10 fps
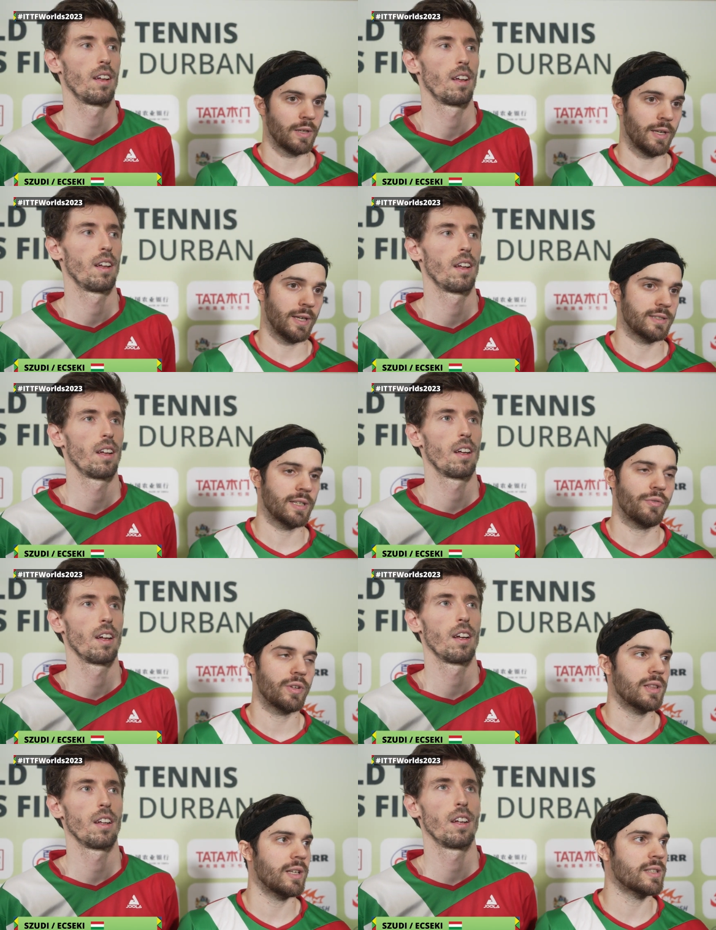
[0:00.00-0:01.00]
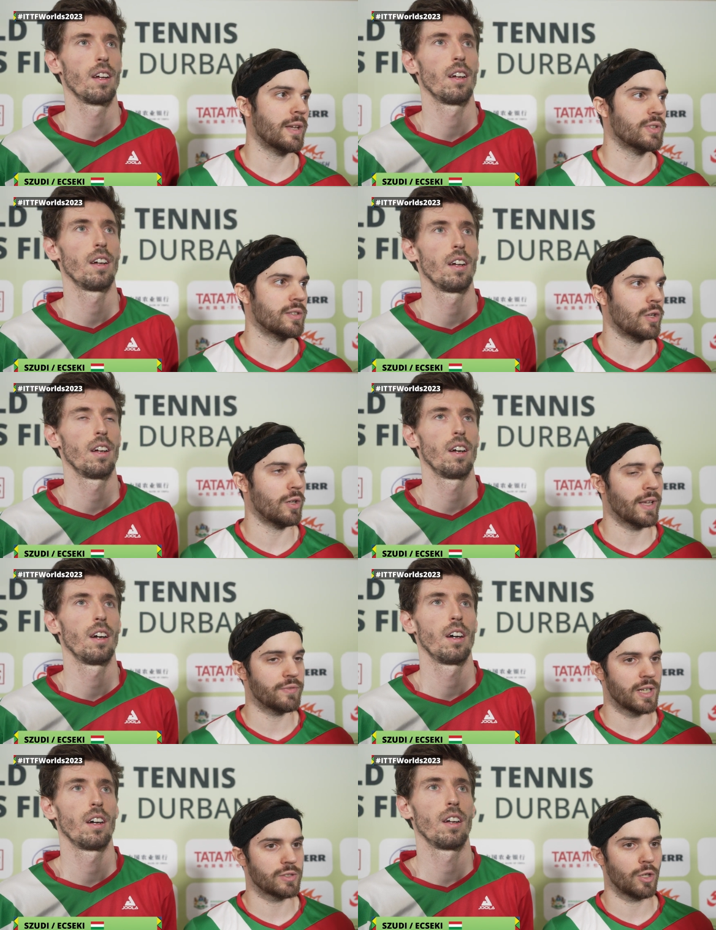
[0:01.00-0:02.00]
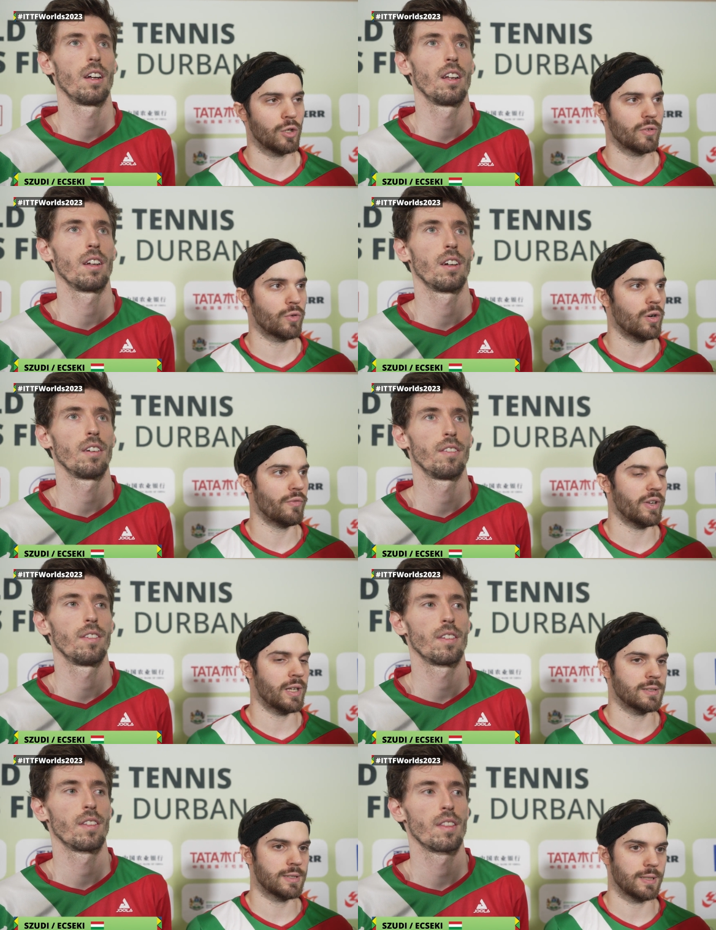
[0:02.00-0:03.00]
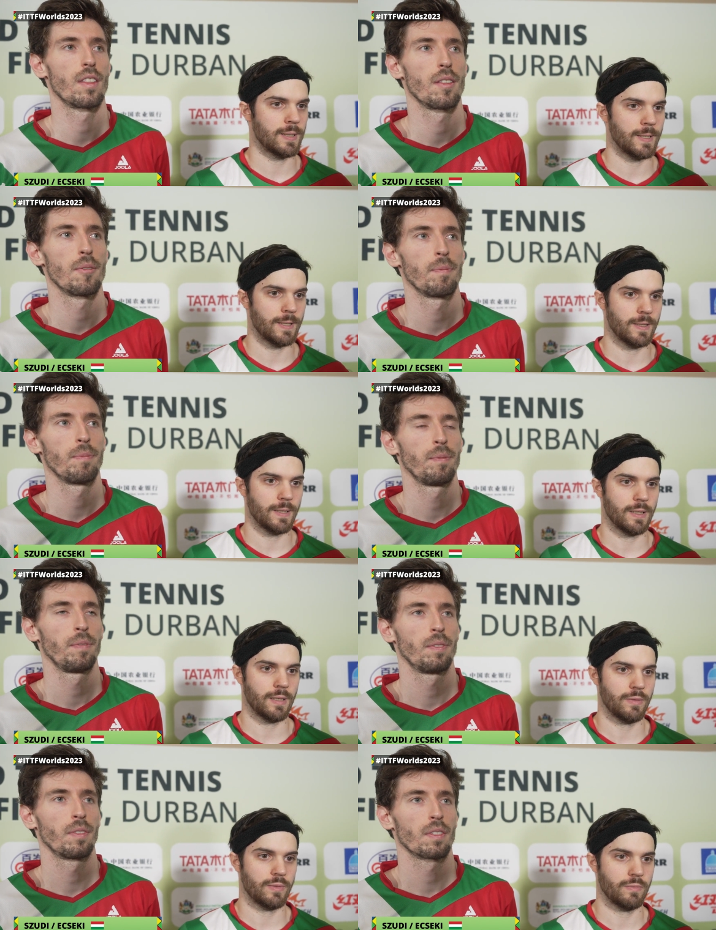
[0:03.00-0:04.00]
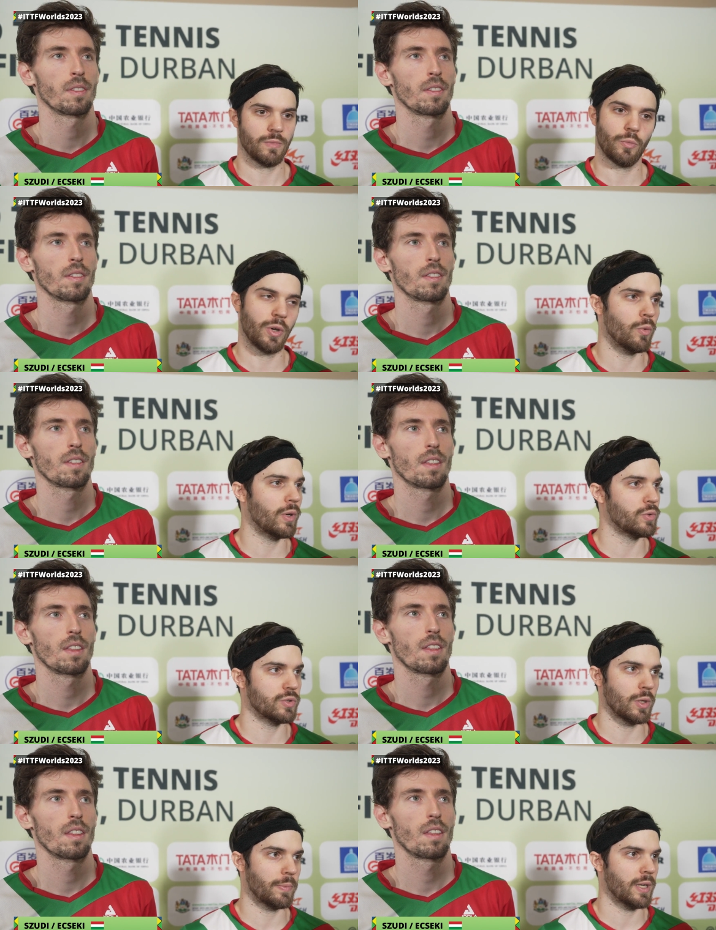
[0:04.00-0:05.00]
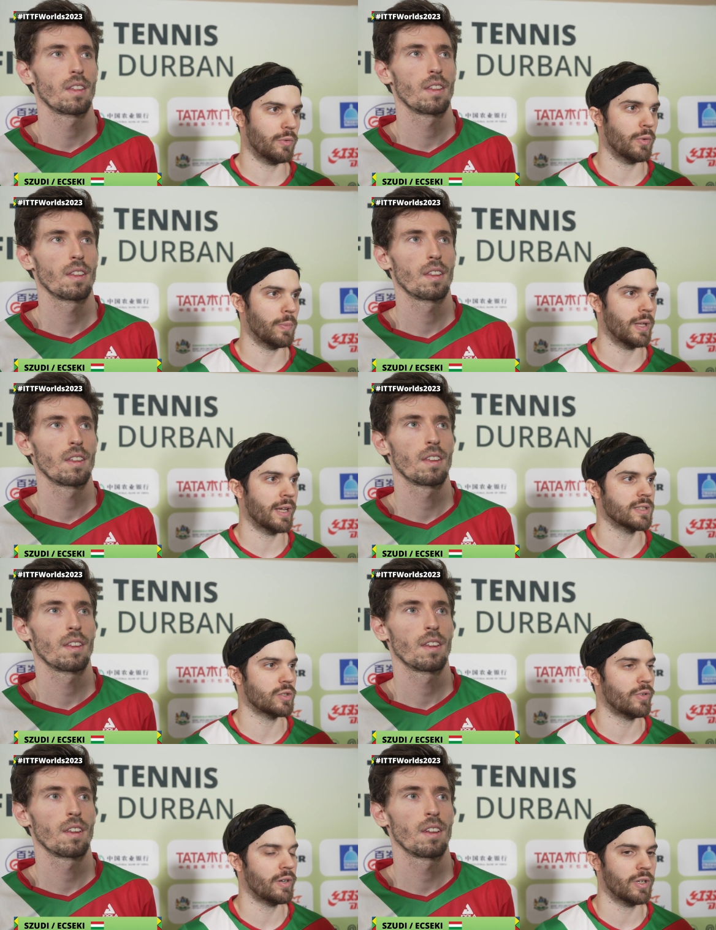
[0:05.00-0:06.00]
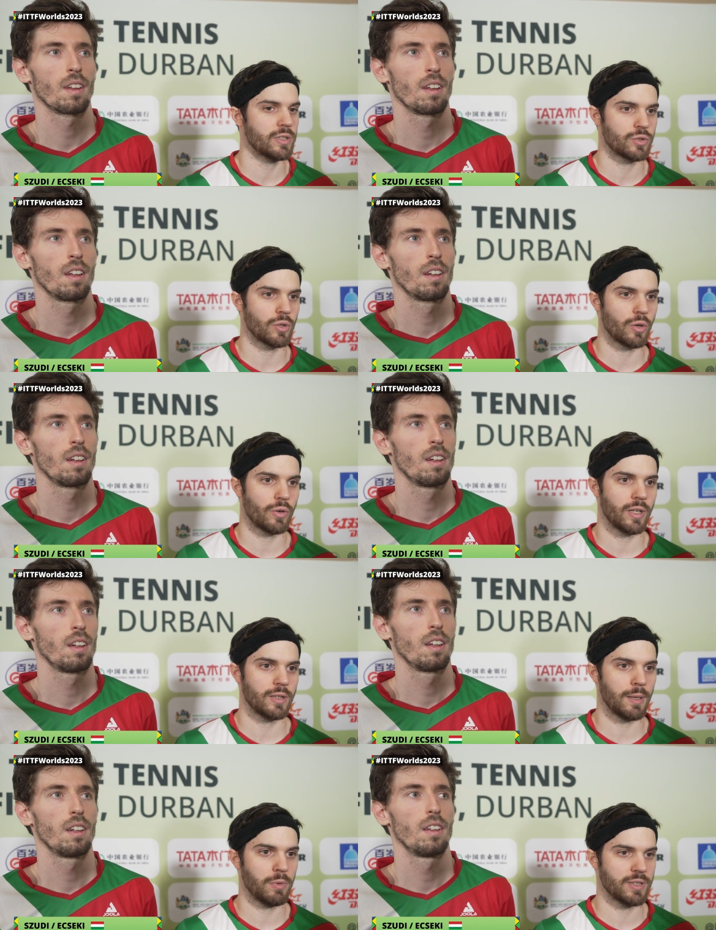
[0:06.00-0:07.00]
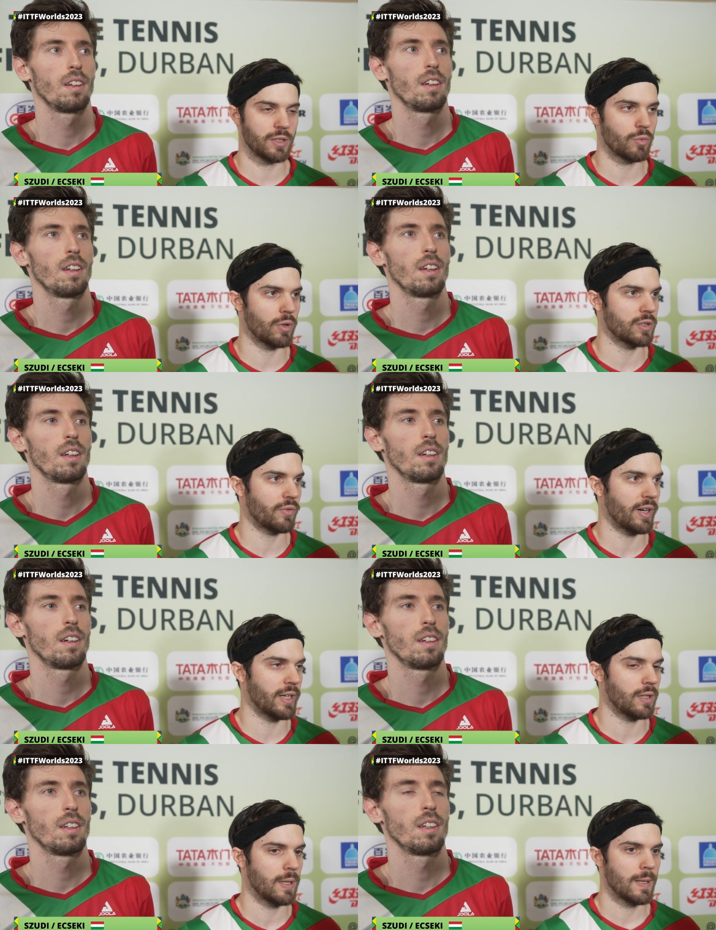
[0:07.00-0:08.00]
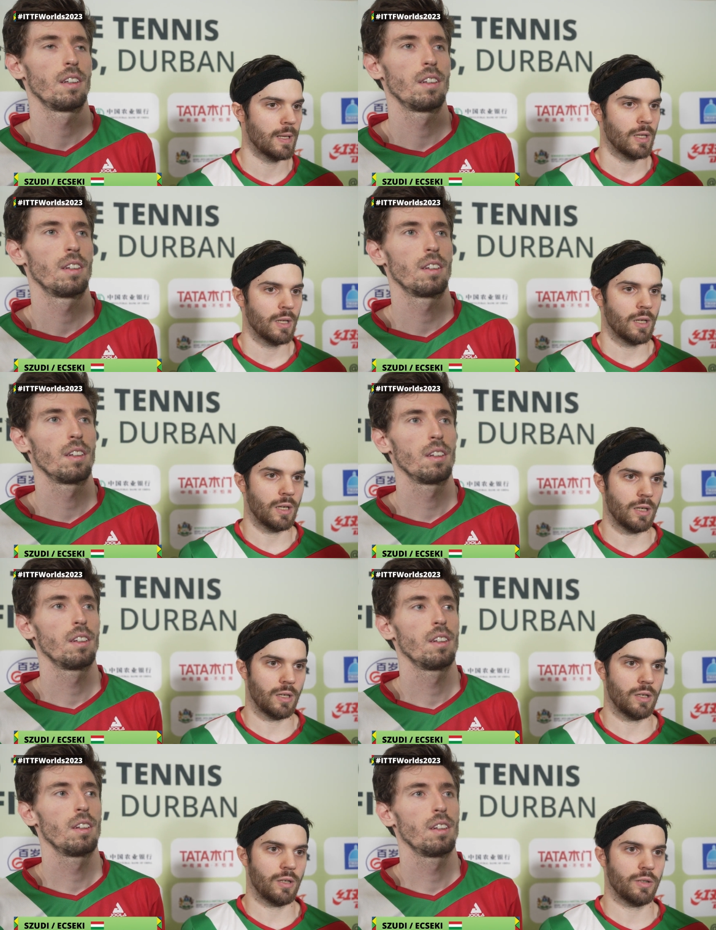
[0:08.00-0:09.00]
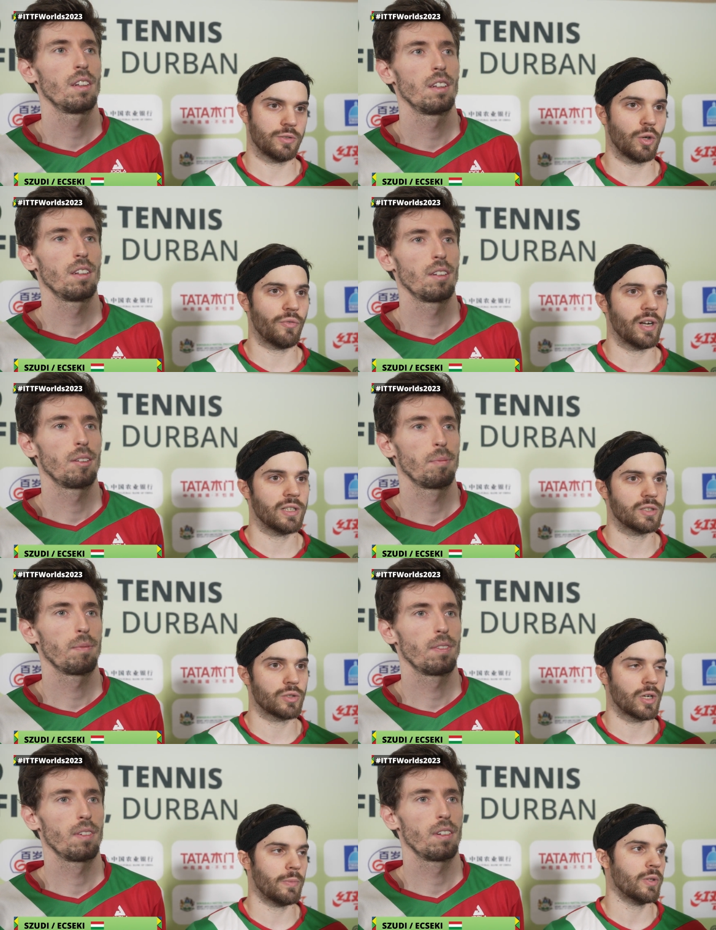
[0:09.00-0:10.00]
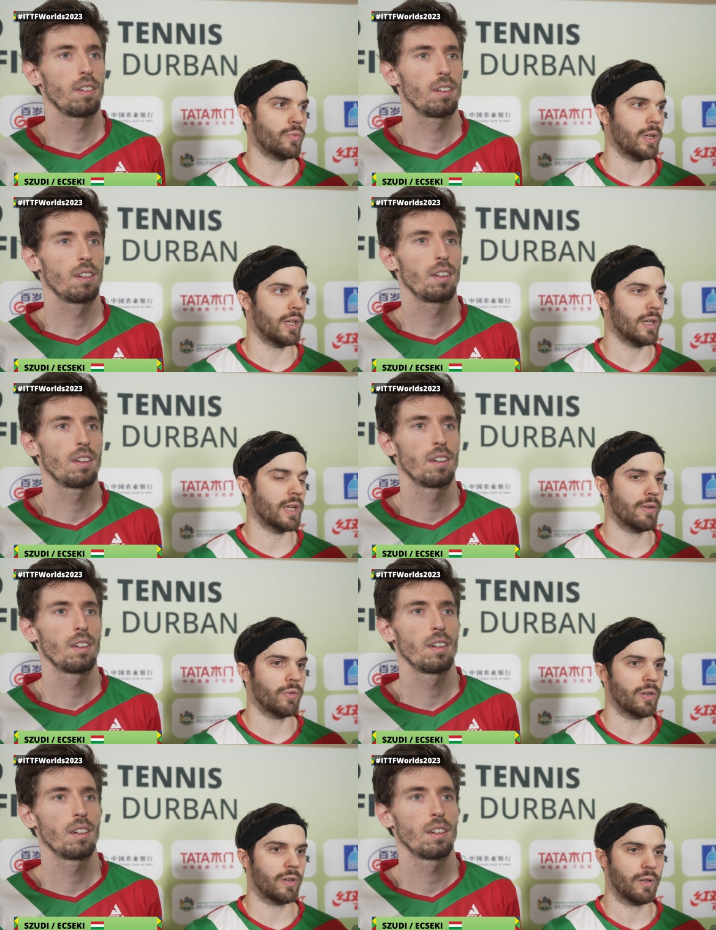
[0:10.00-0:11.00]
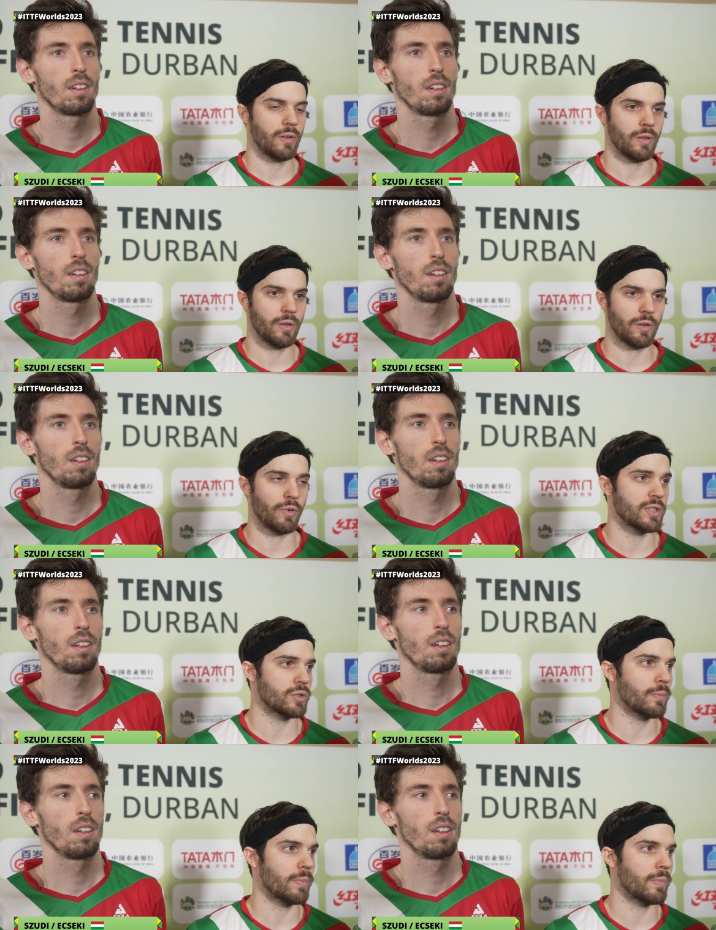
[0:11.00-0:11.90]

Speaker 1: Yes, definitely. It gives us gives us a lot of confidence. Uh, we don't want to stop here. We will play against a very very strong Korean doubles in the quarterfinal. Uh, so far in this tournament, we gave a, a very strong